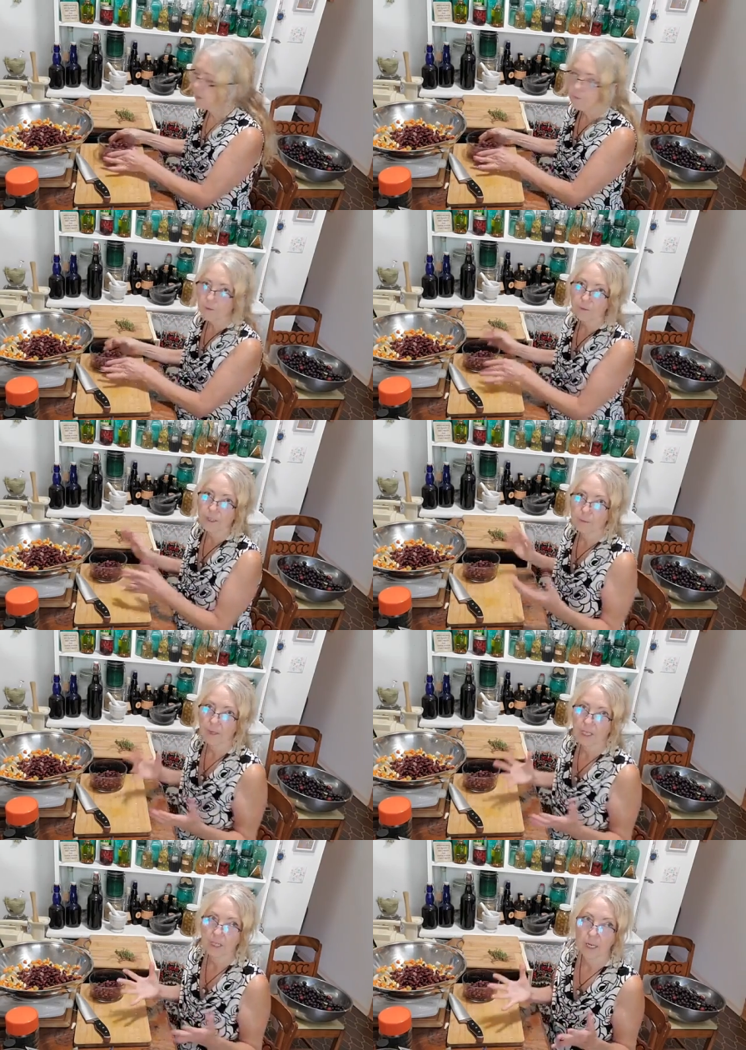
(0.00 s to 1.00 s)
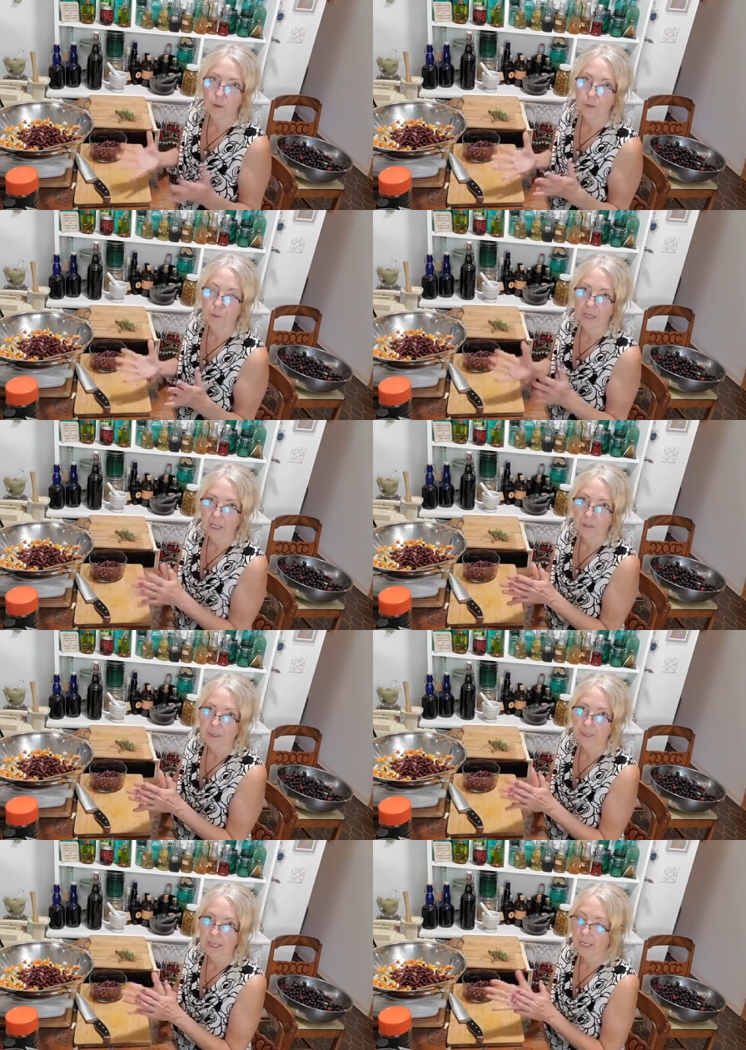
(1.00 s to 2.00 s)
15-minute healthy
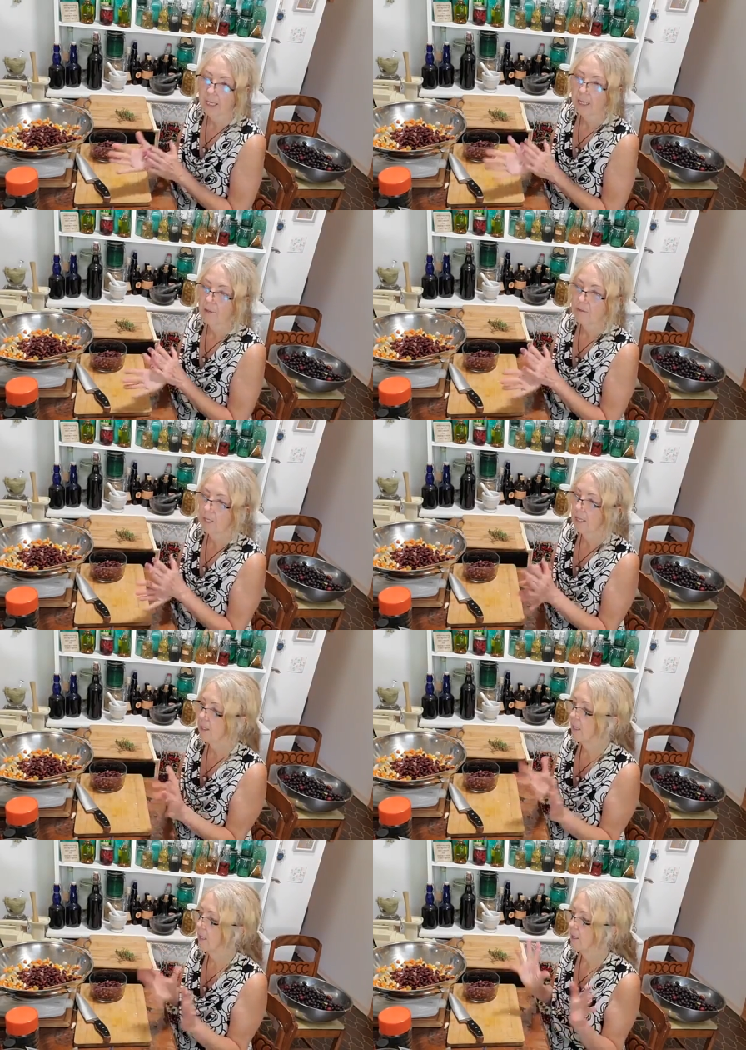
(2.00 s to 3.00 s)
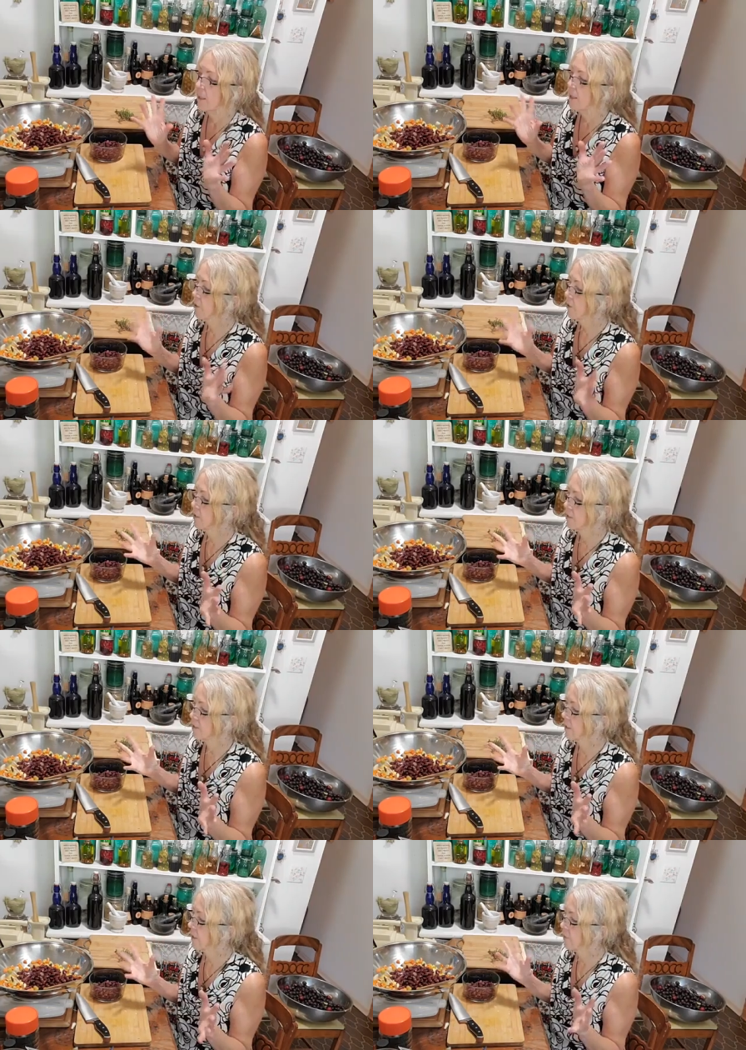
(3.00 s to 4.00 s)
meals, and I have like hundreds
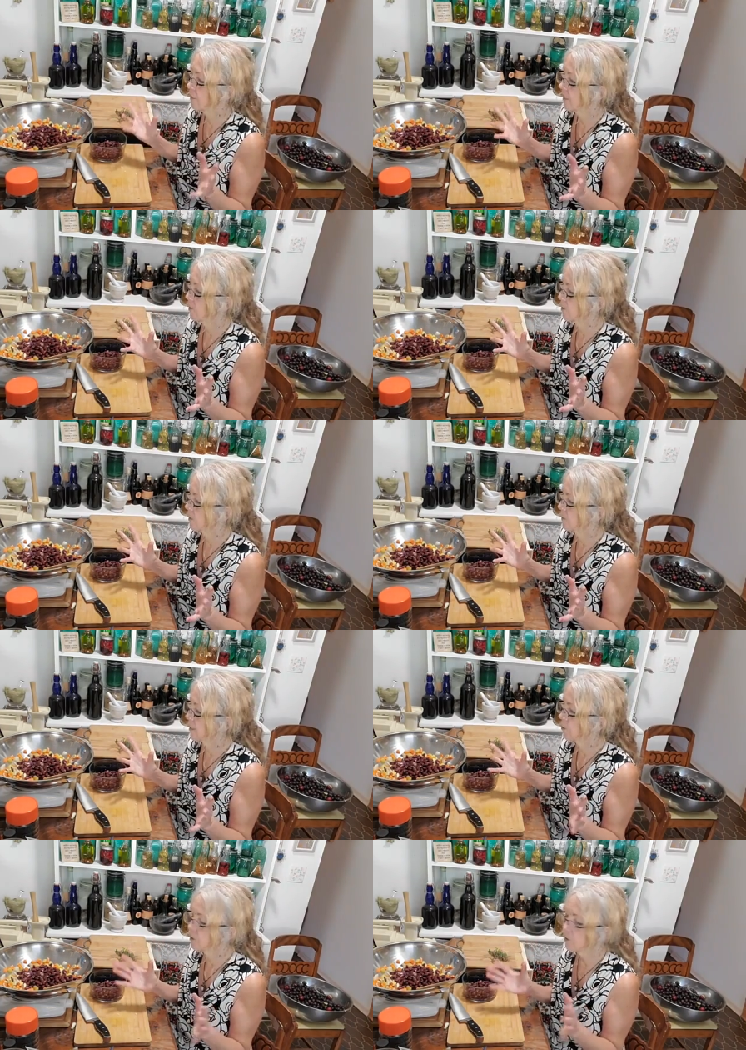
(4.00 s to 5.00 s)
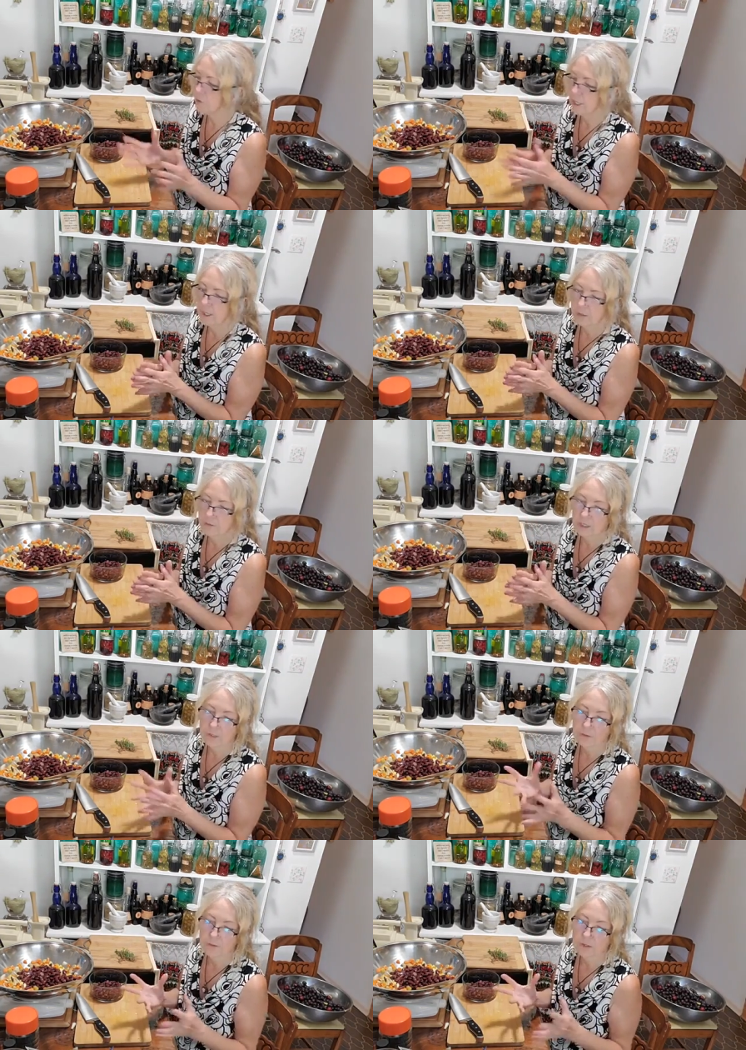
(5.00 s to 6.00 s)
of videos on my YouTube channel of these
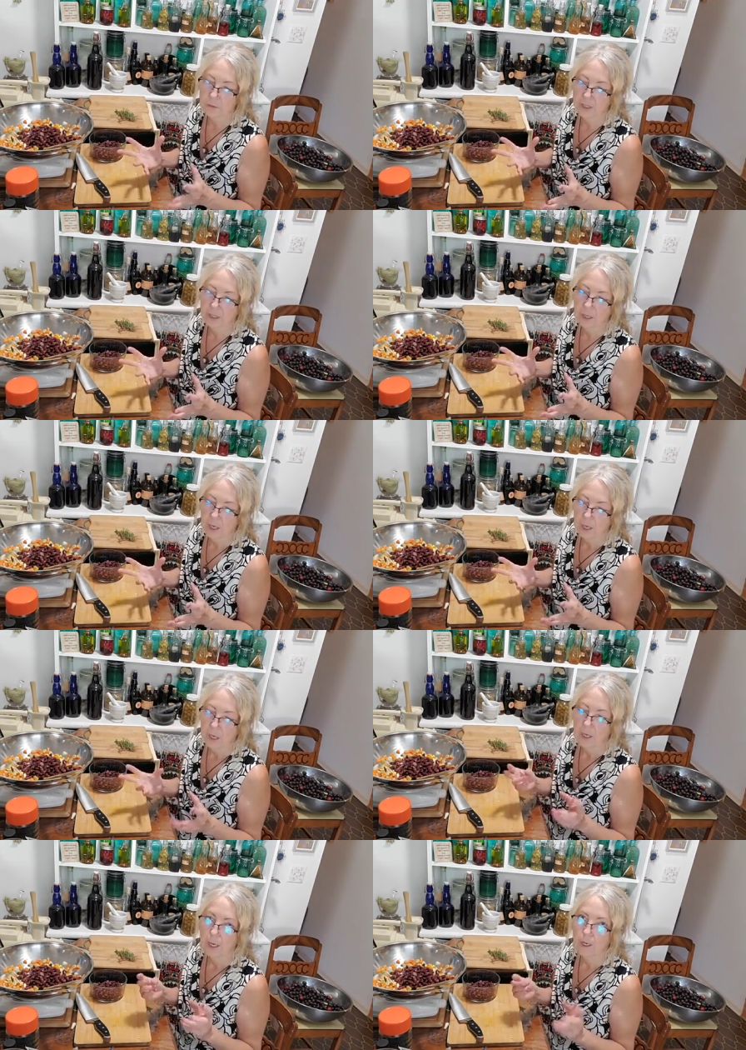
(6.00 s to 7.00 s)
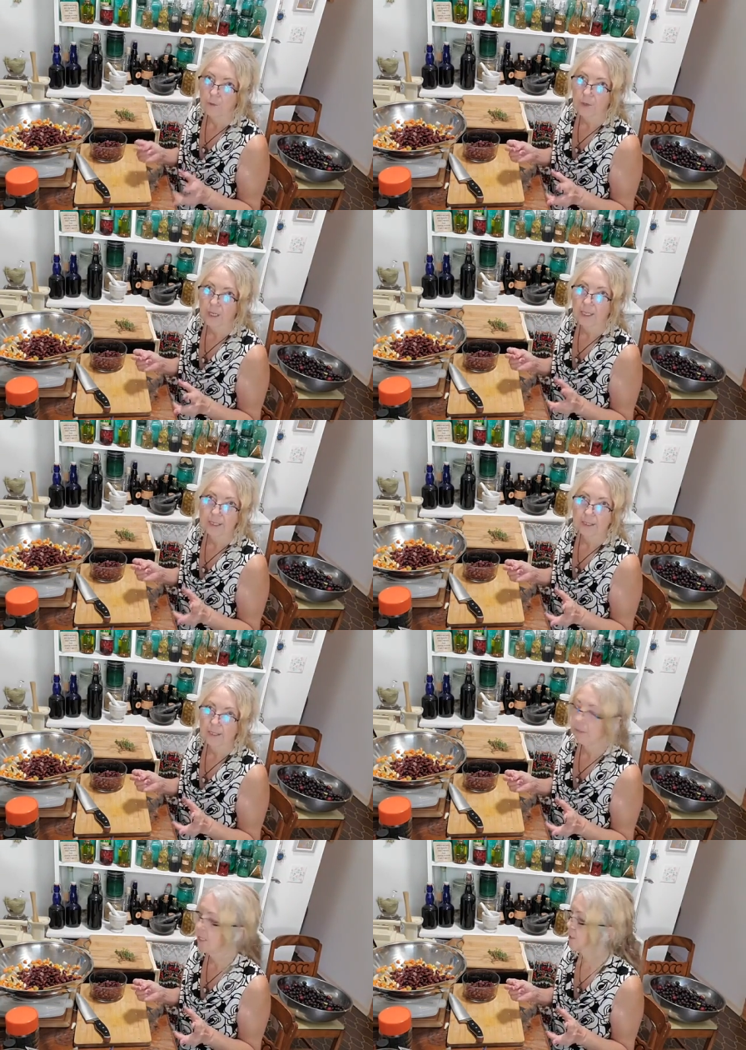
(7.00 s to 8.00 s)
15-minute healthy, easy
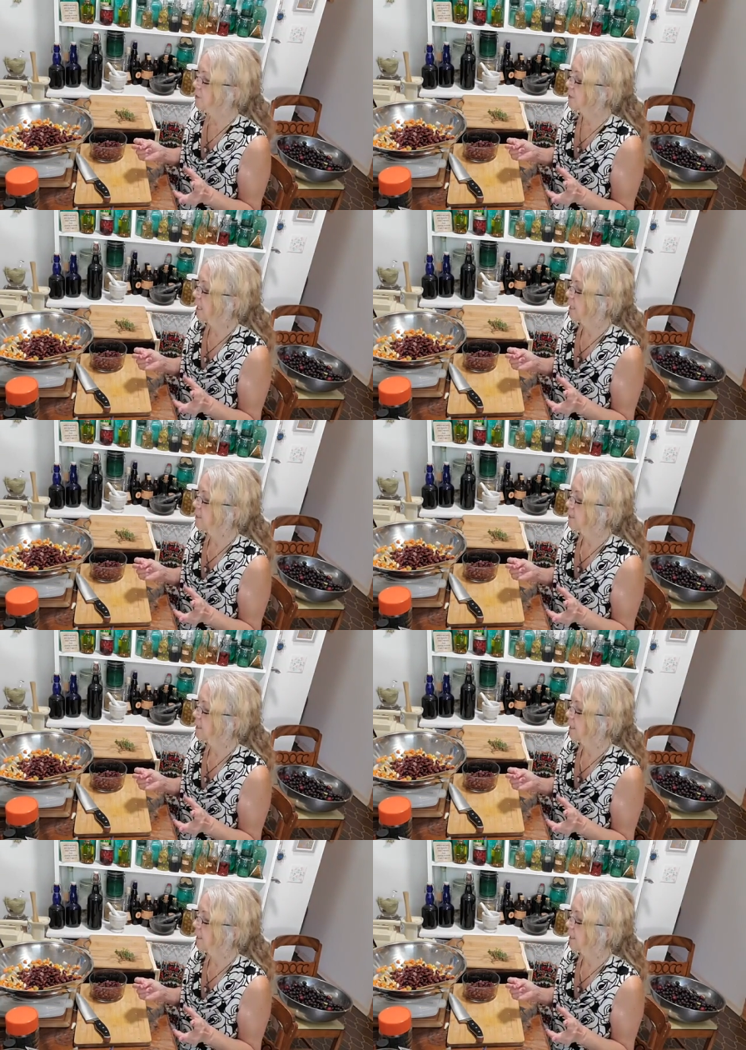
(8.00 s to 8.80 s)
meals. And